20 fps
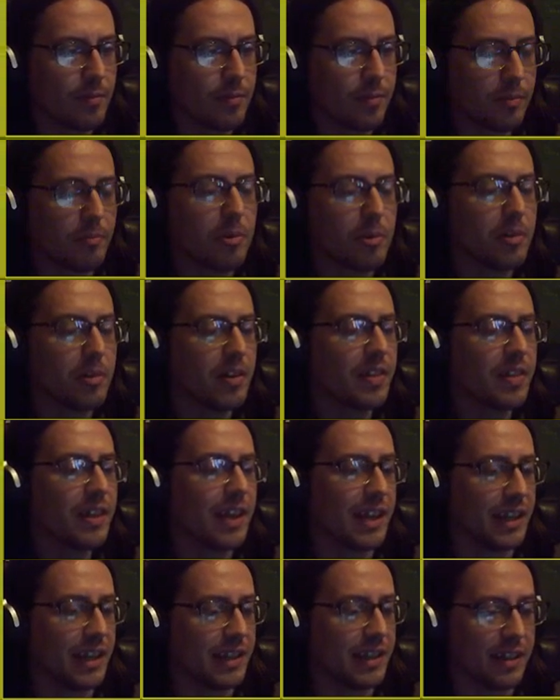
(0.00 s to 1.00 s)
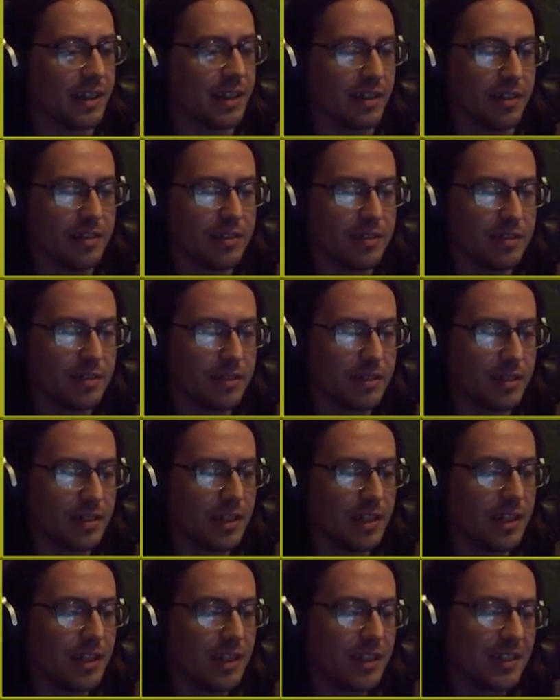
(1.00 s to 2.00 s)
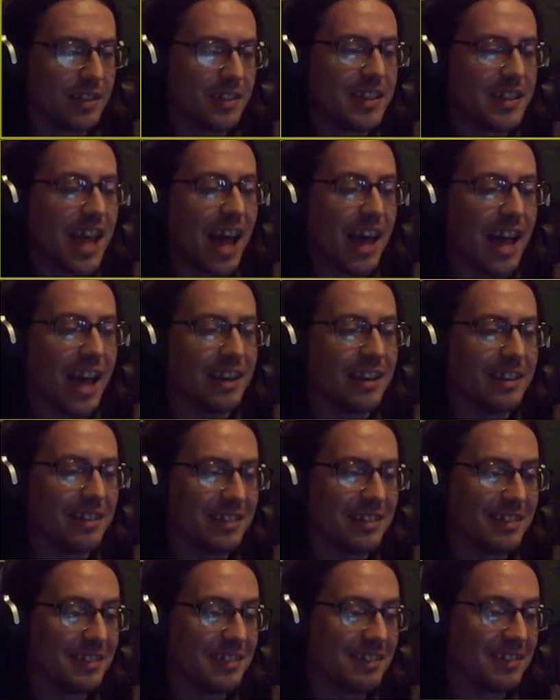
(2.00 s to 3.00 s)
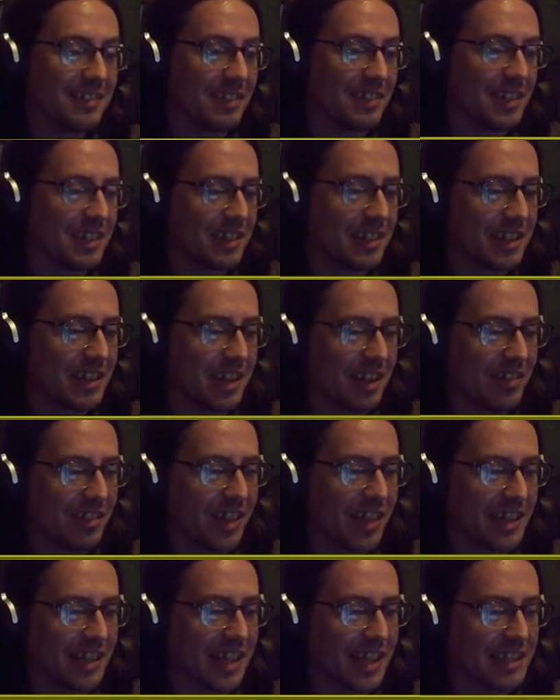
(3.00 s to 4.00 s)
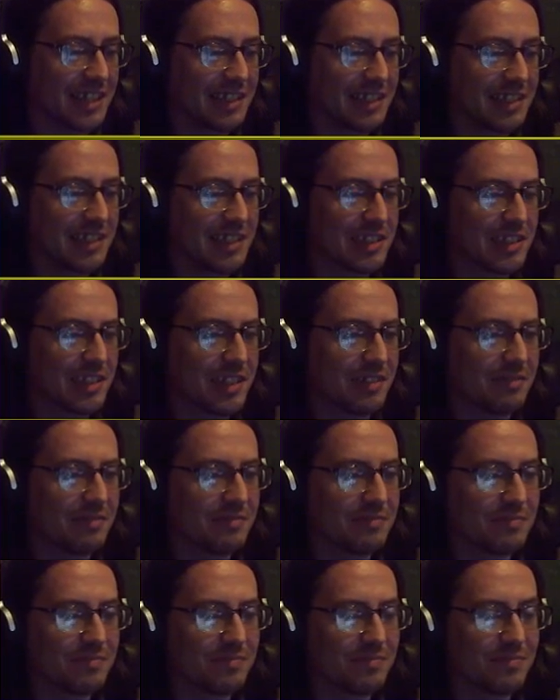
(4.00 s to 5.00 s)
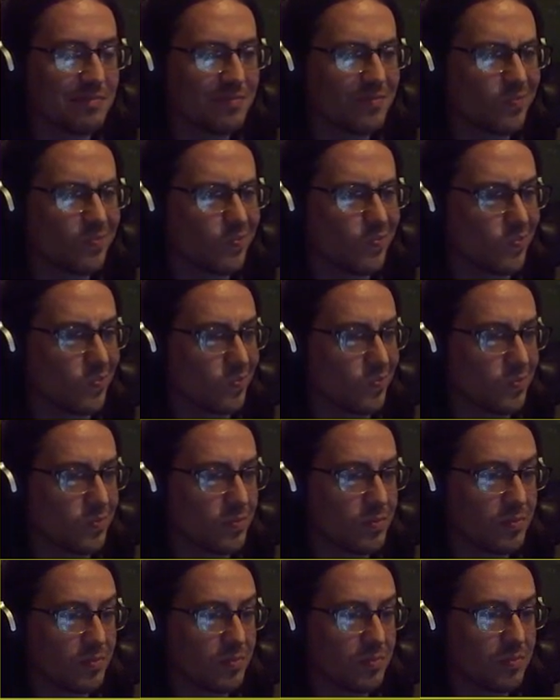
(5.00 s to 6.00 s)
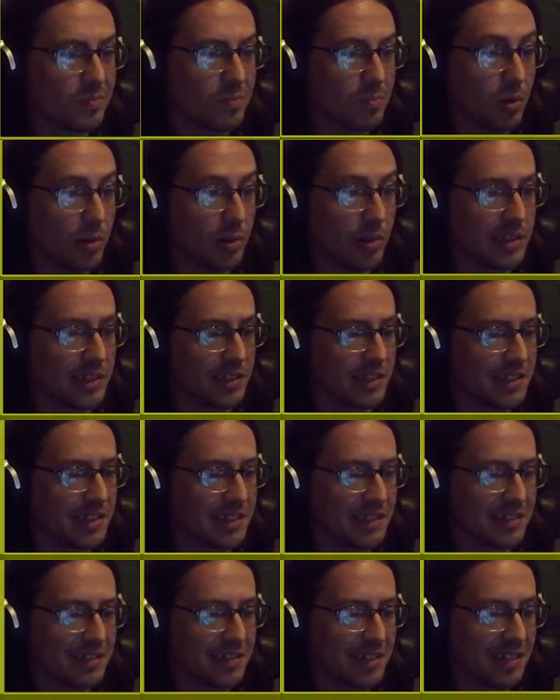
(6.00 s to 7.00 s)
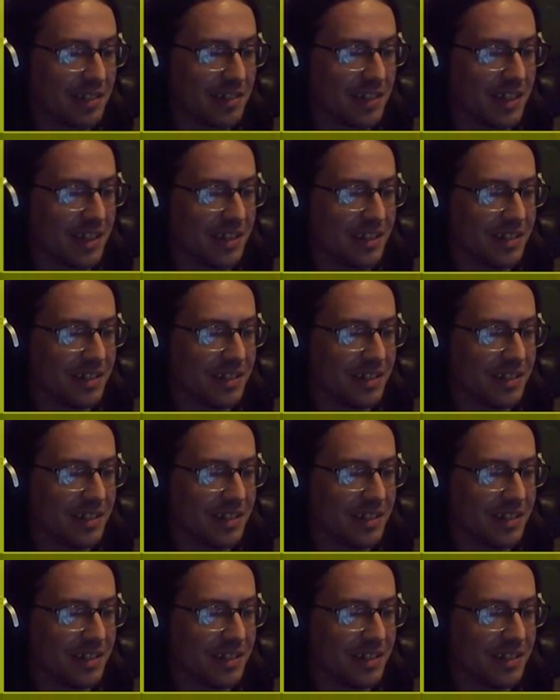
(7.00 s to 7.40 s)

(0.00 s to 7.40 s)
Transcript: We're in the lead here. Then, no, you know that that's literally mm, poisonous. Oh dear.